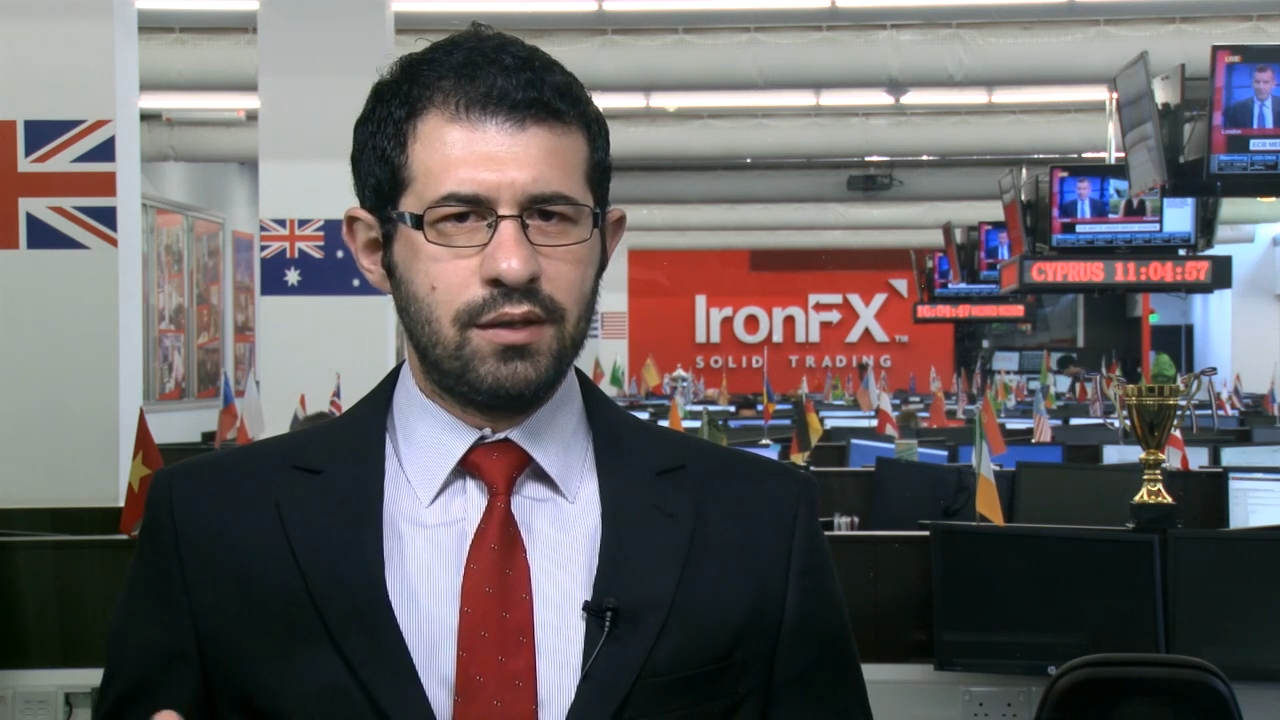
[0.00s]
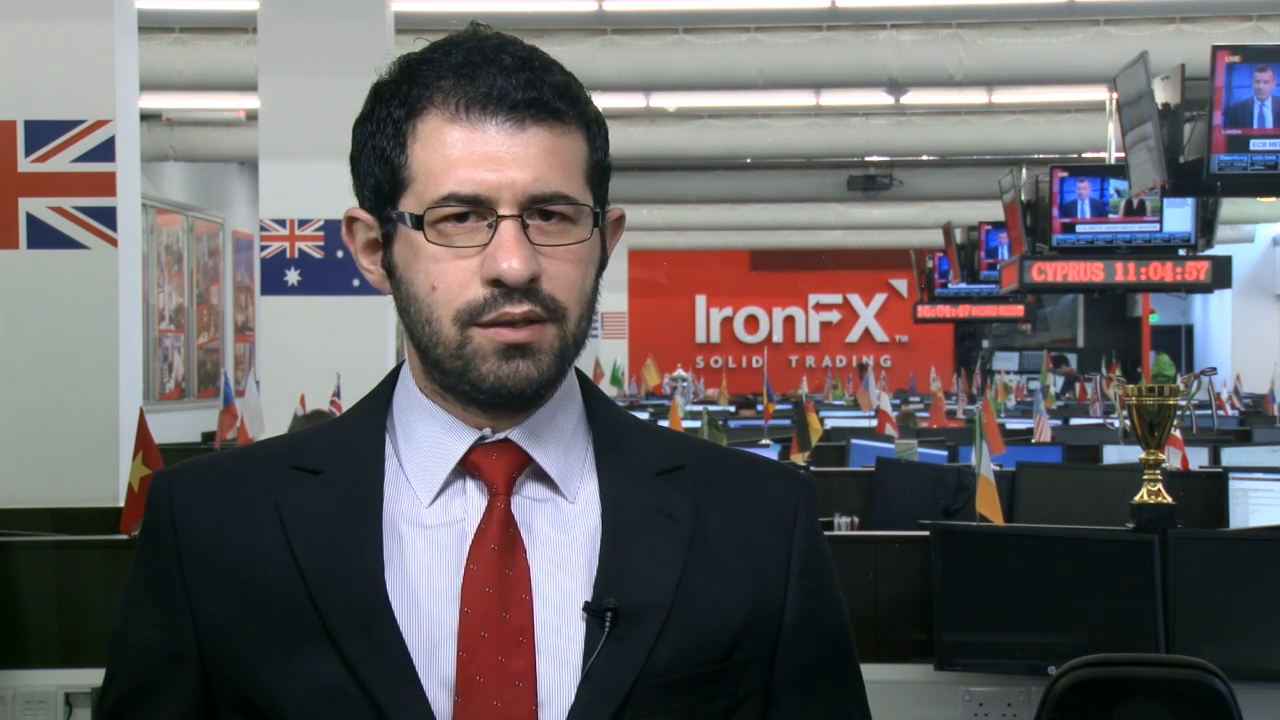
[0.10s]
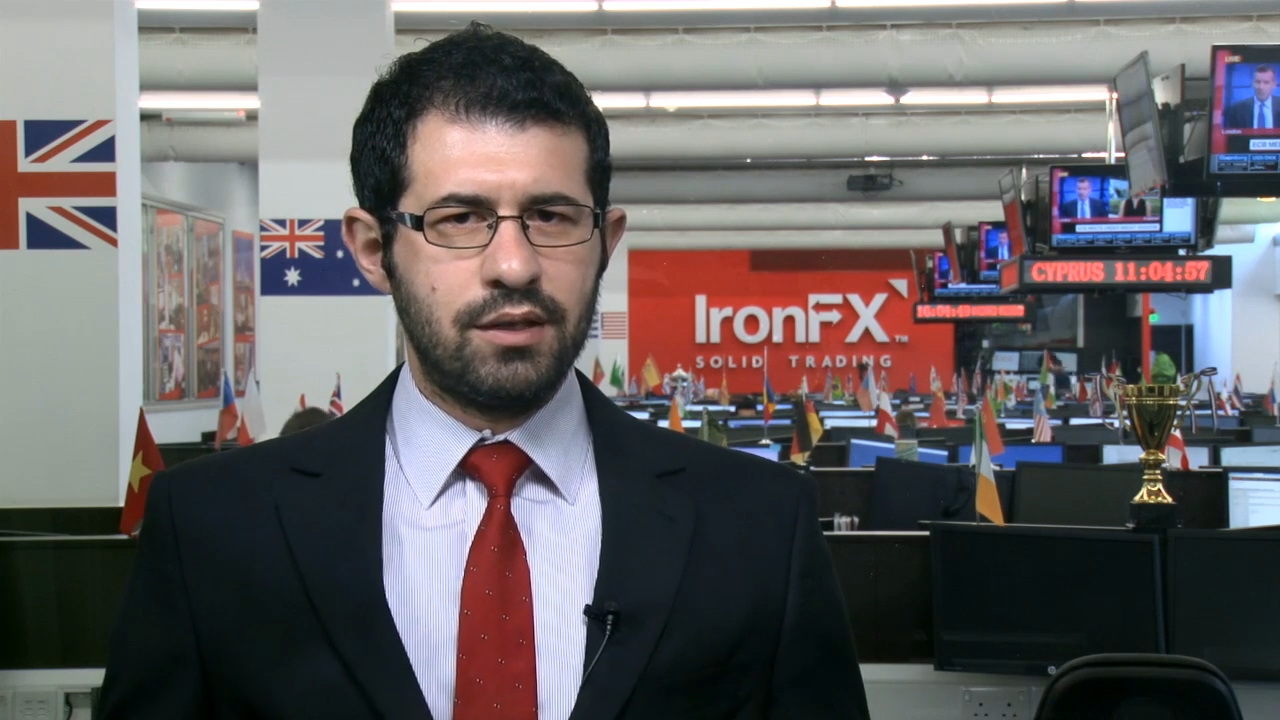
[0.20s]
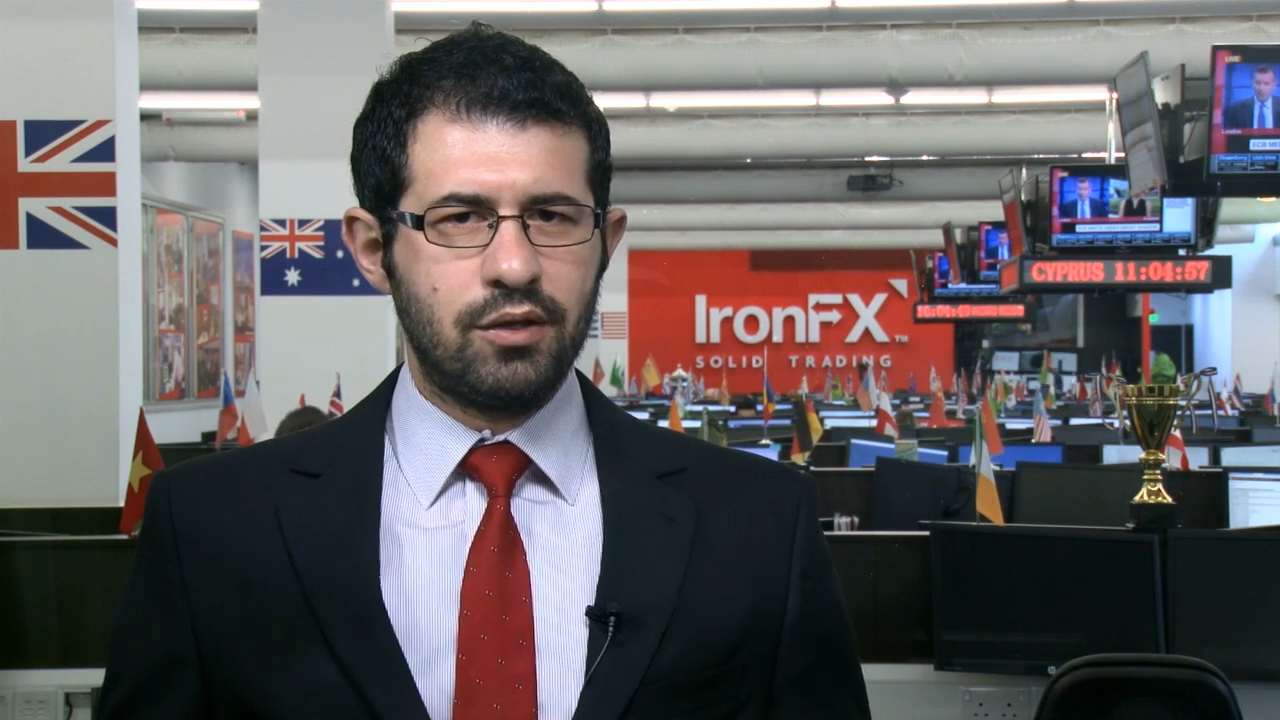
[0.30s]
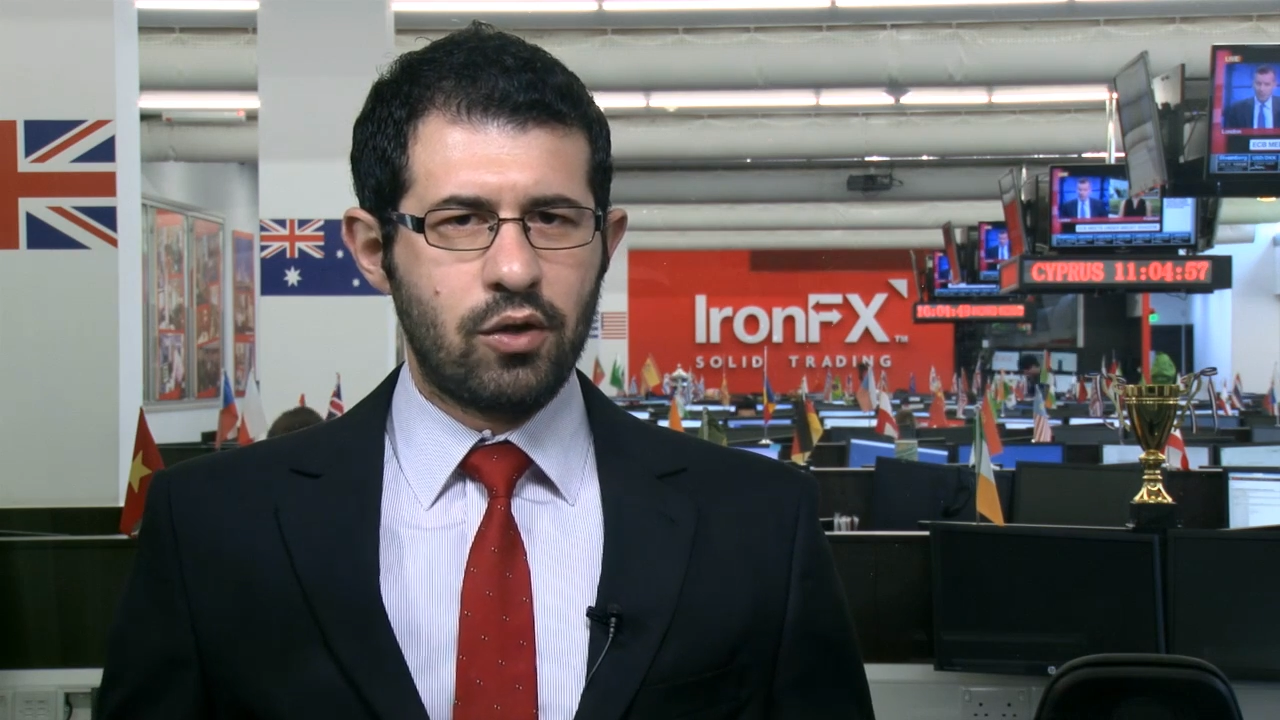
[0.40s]

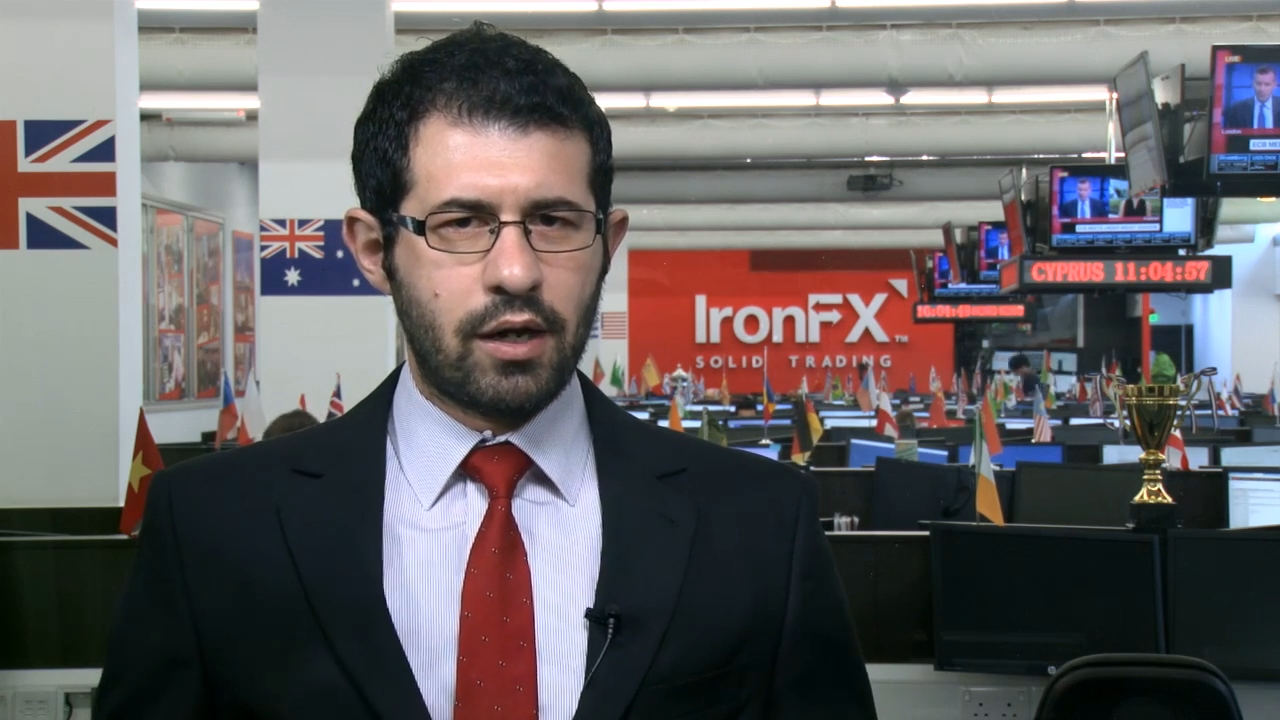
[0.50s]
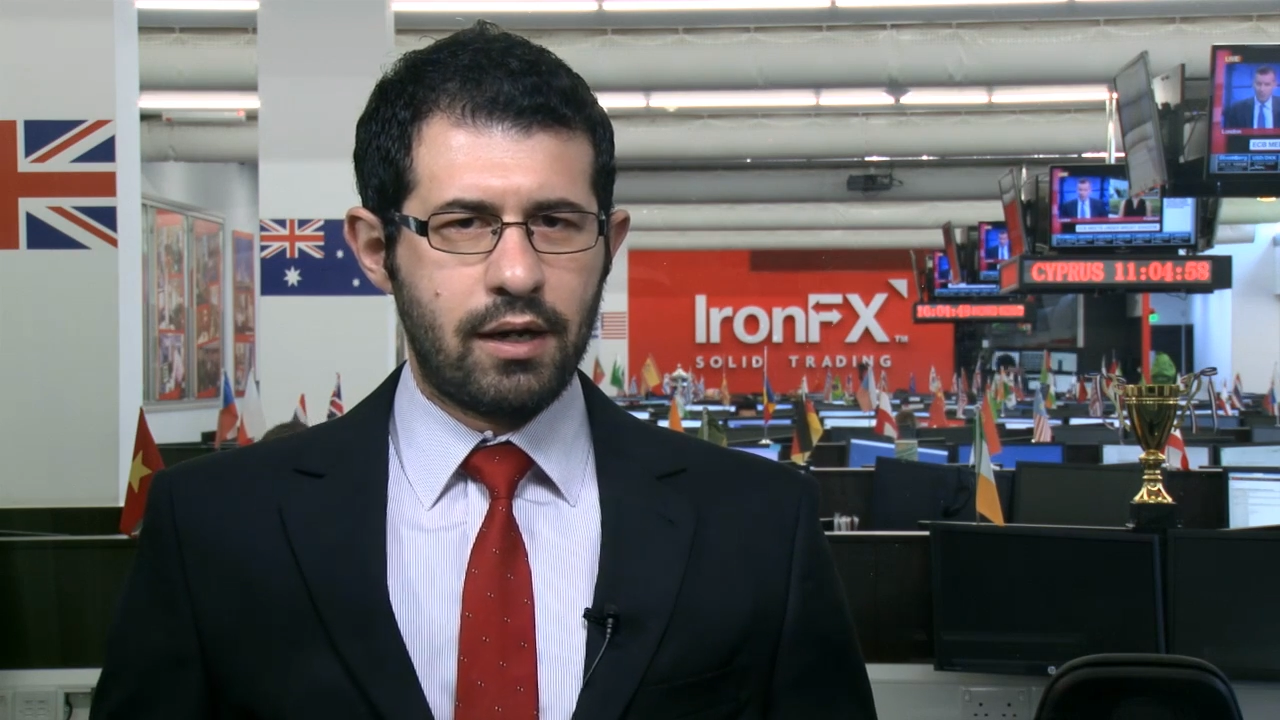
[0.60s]
Senior